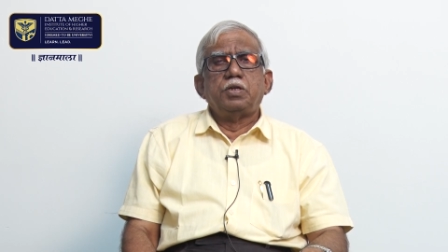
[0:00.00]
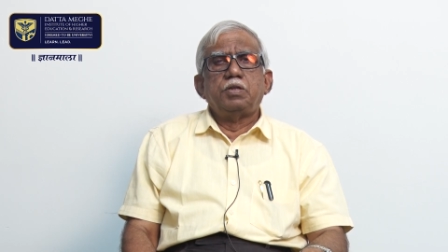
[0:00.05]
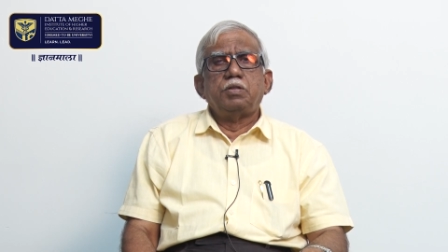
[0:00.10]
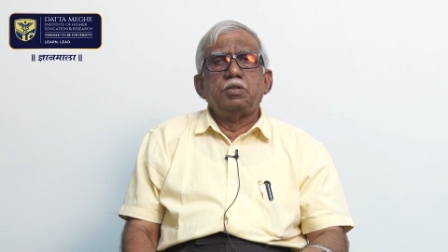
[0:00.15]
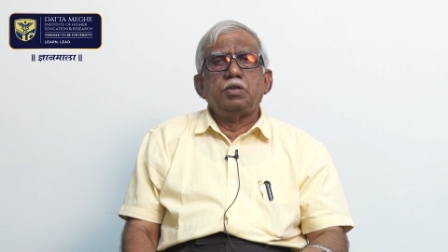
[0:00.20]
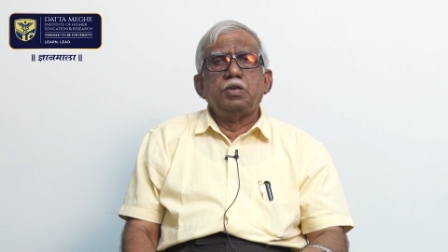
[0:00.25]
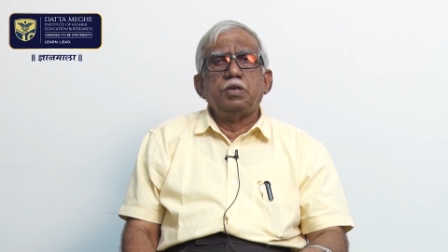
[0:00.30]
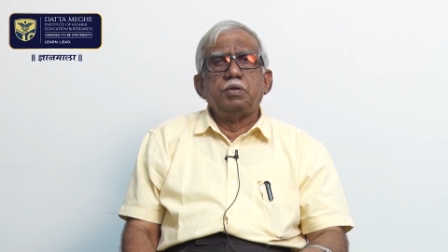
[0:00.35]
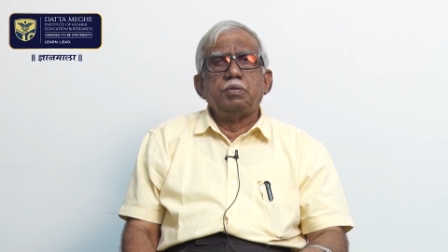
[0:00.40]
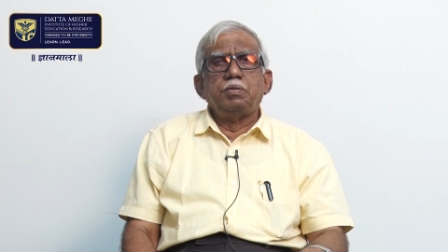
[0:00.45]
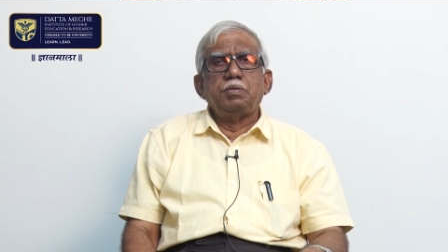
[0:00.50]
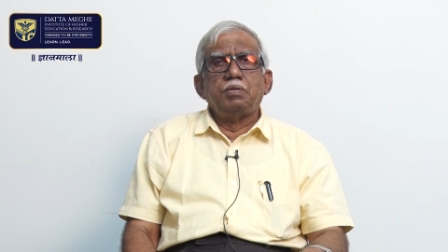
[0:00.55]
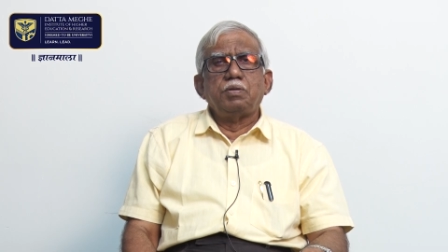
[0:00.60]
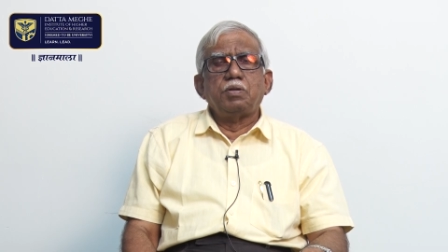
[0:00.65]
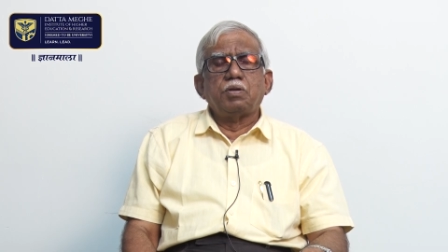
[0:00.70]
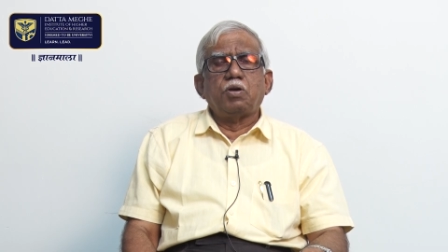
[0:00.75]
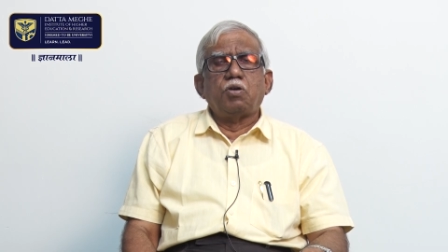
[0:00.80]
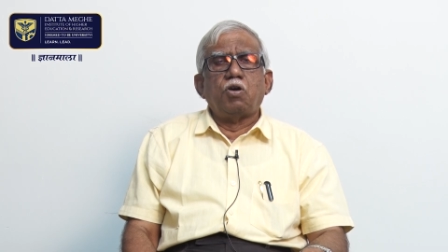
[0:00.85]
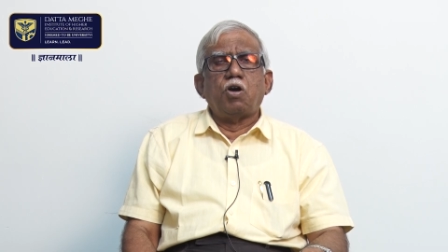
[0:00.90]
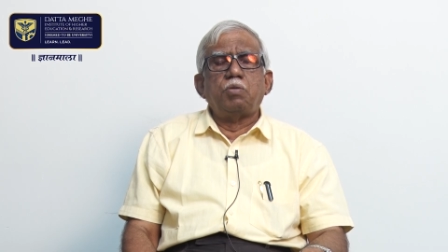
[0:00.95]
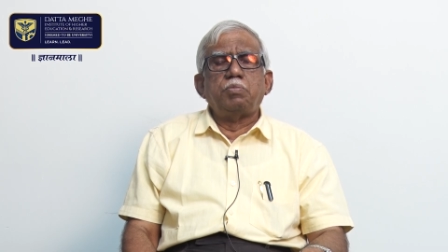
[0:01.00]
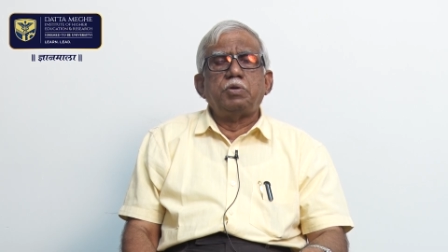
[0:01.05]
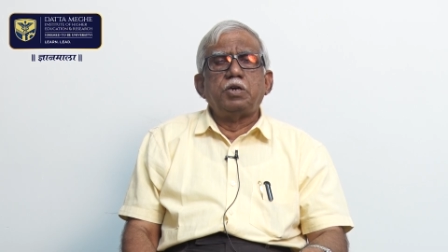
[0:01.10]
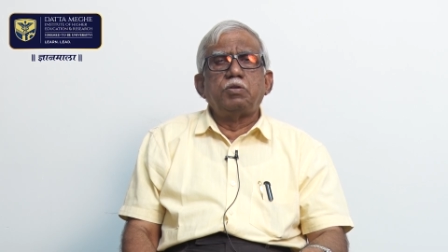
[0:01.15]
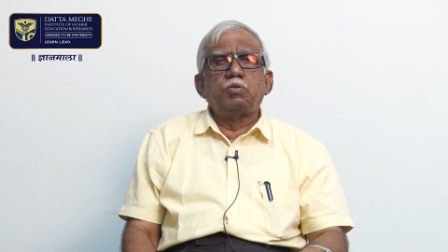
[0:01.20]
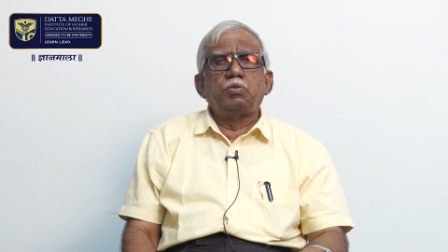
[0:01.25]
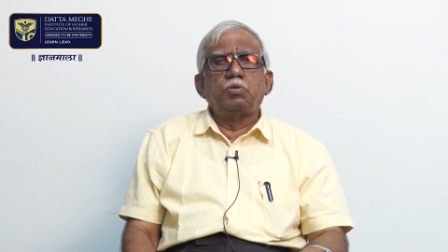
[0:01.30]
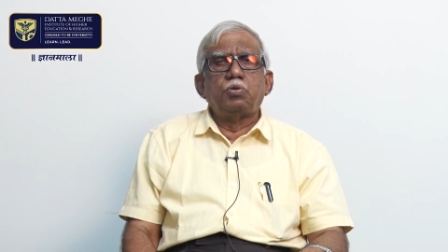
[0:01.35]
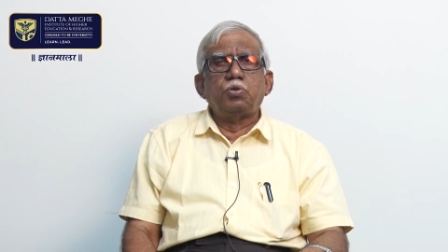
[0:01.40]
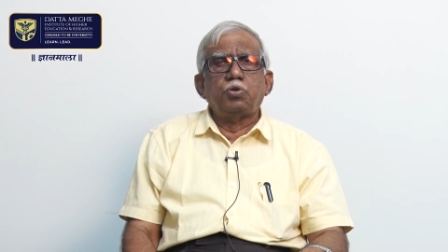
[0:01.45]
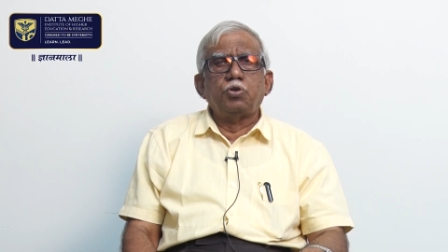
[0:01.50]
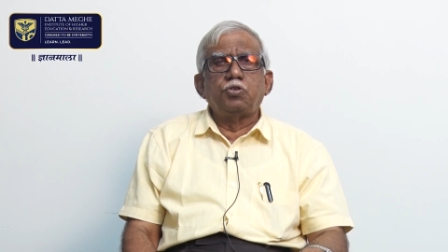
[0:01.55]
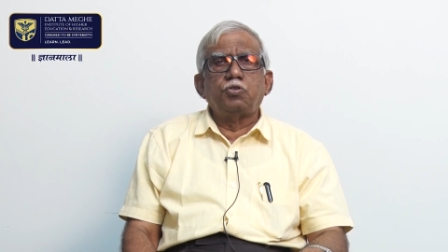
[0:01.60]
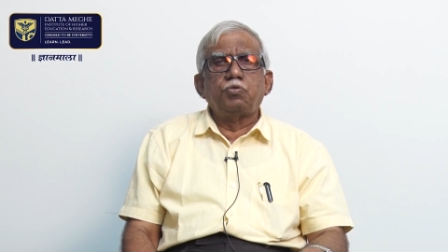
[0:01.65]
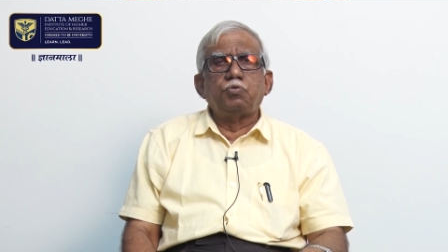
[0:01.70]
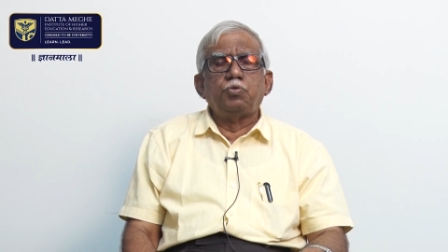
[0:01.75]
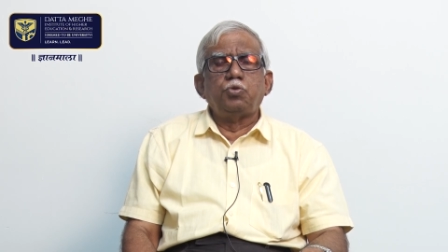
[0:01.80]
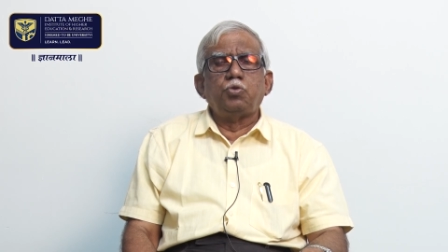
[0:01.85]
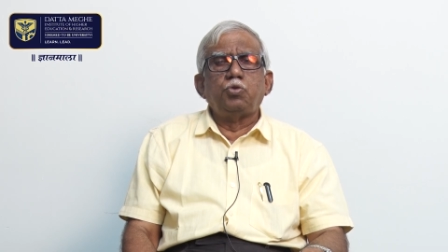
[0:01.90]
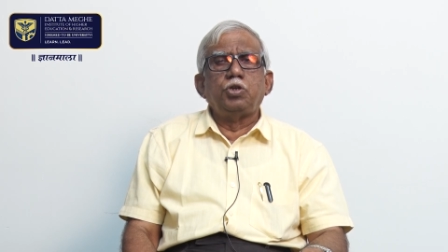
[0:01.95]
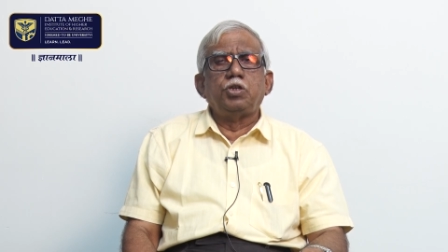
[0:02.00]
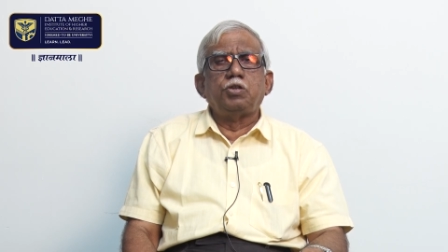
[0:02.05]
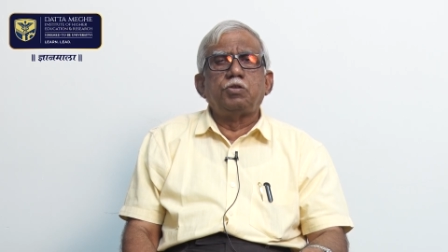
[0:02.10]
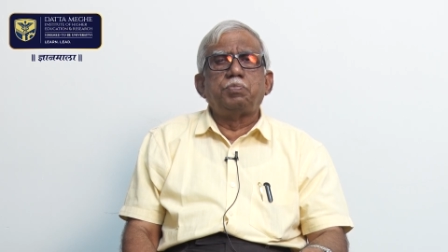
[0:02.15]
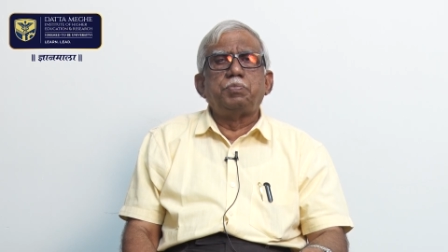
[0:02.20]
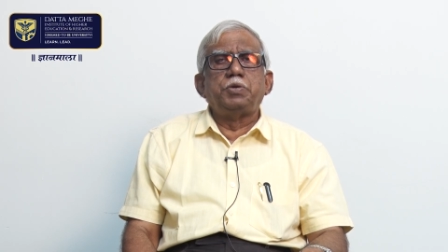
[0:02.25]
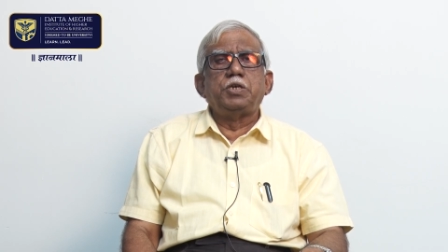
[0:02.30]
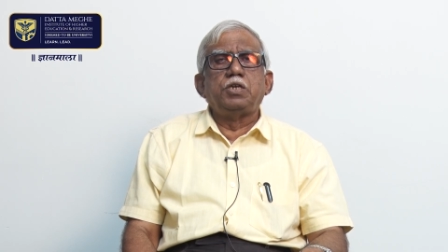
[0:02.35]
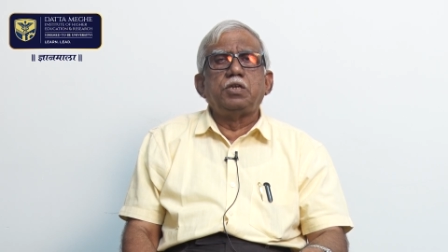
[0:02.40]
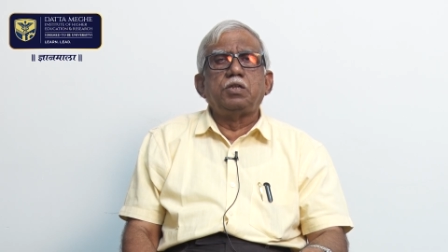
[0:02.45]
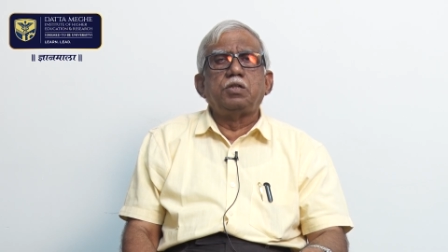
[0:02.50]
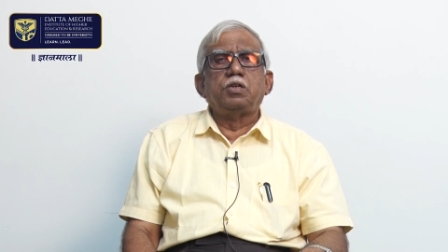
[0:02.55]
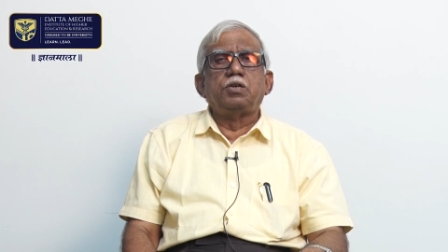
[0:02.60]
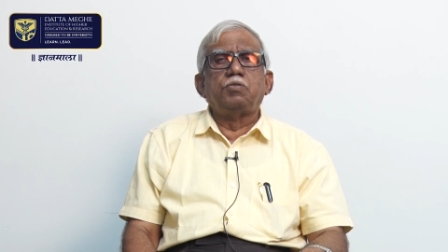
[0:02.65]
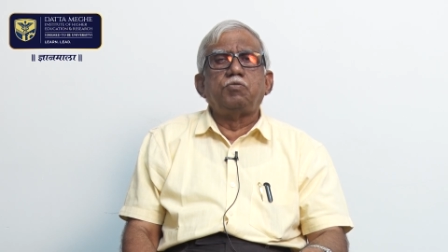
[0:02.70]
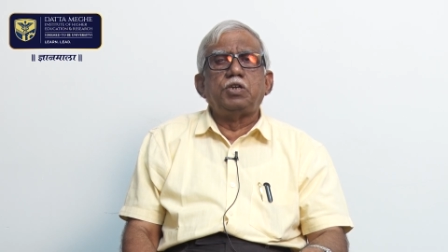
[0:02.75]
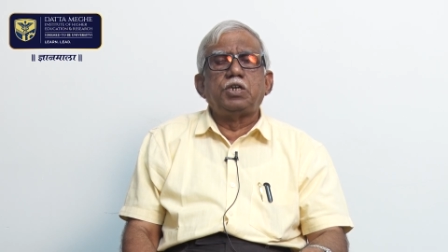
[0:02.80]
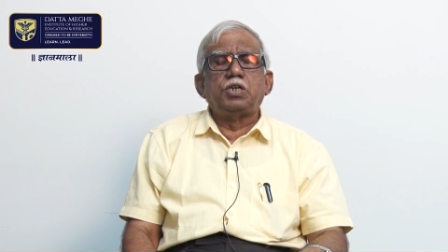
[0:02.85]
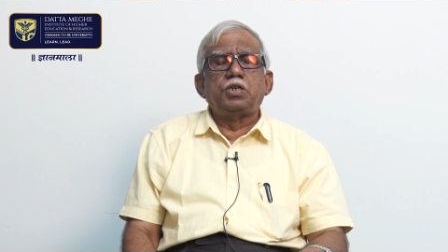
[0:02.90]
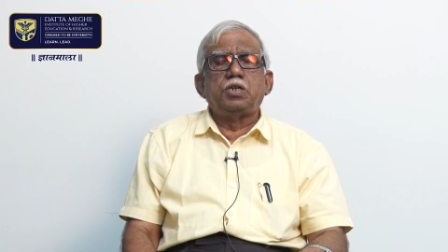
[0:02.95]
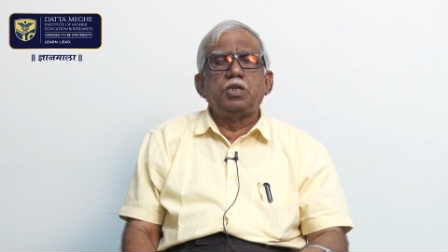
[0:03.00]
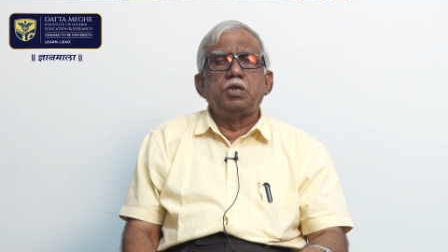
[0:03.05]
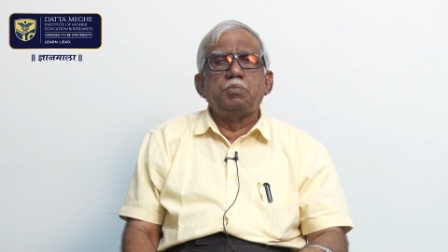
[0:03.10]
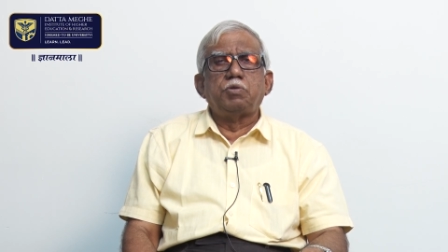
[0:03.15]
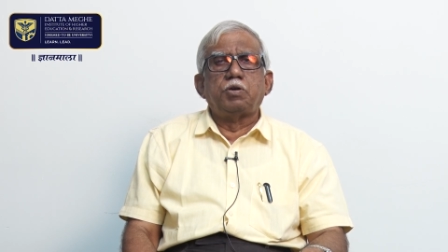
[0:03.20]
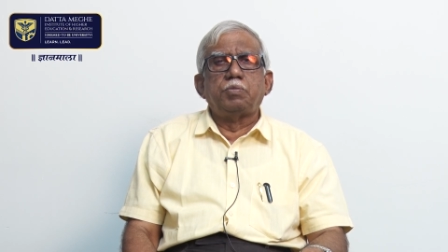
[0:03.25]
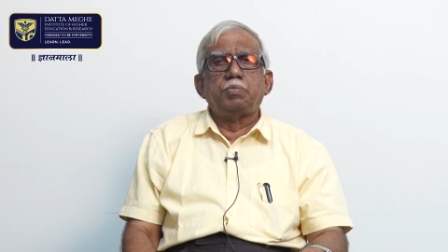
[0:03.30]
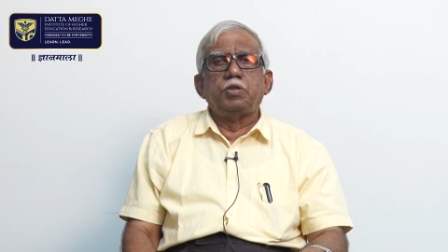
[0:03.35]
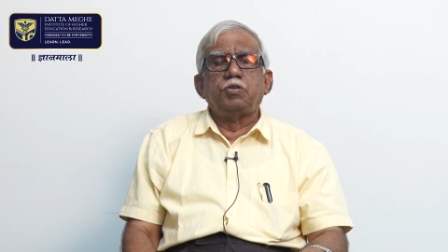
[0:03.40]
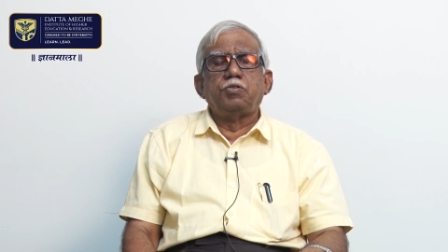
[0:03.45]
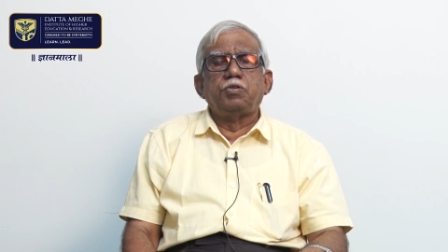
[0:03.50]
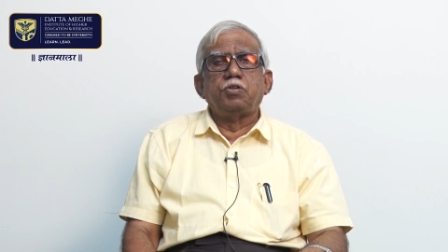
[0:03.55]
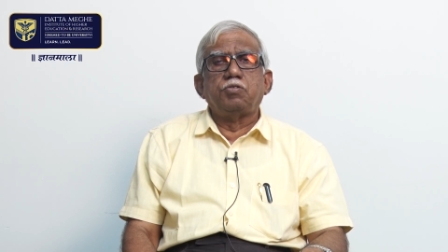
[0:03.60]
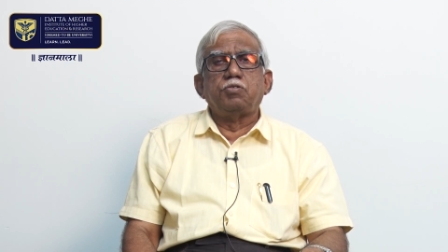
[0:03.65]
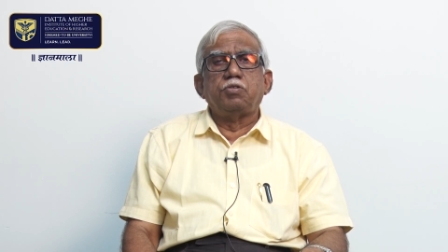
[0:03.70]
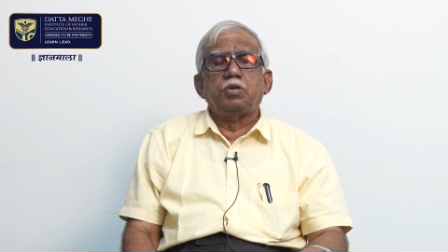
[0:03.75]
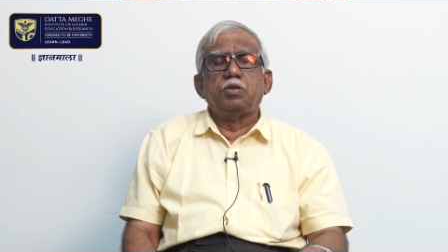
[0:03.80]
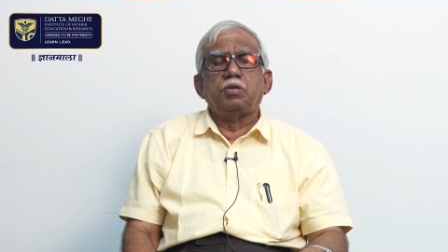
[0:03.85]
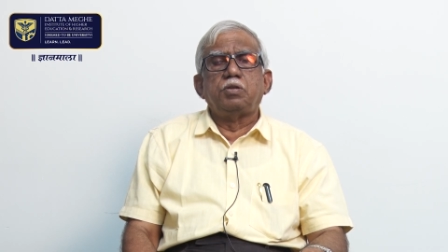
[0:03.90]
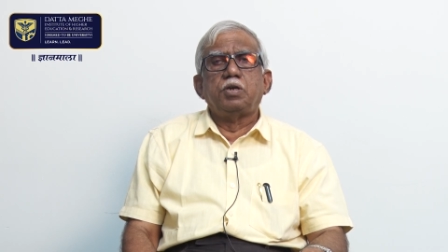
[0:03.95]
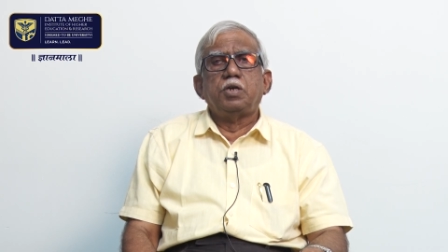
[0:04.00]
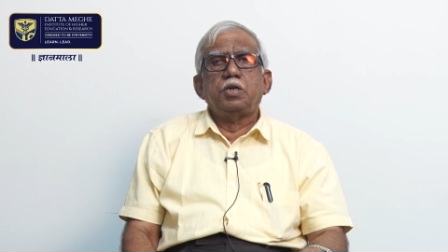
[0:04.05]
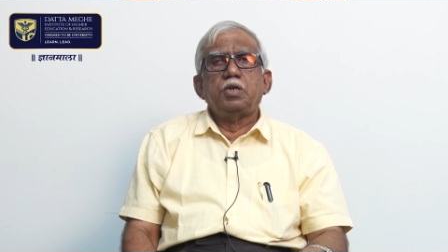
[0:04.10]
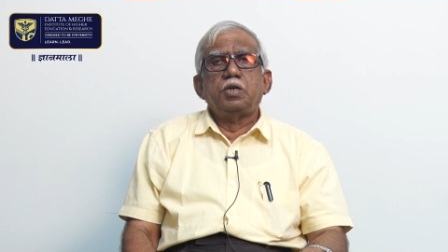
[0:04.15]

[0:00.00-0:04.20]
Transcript: The common host who is being the victim of this disease